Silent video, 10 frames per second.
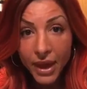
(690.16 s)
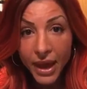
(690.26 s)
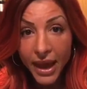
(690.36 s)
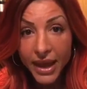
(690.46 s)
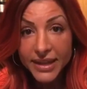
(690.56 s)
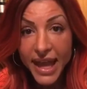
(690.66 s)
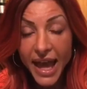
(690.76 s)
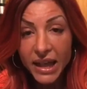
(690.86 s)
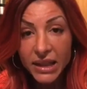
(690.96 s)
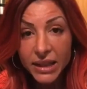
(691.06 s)
and
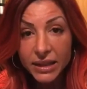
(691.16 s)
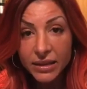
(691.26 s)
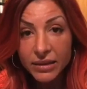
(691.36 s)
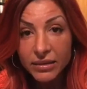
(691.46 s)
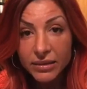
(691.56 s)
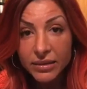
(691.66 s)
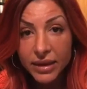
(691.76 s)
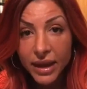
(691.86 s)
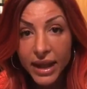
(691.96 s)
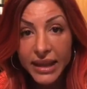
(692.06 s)
Ellen,
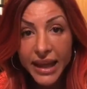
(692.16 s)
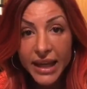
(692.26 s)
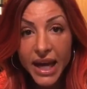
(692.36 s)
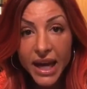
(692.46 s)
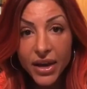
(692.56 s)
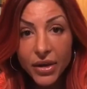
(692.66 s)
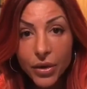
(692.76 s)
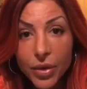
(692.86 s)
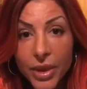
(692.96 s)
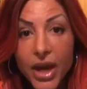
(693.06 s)
Elena,
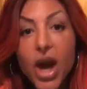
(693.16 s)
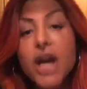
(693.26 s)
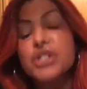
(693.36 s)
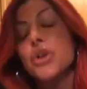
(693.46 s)
oh my gosh.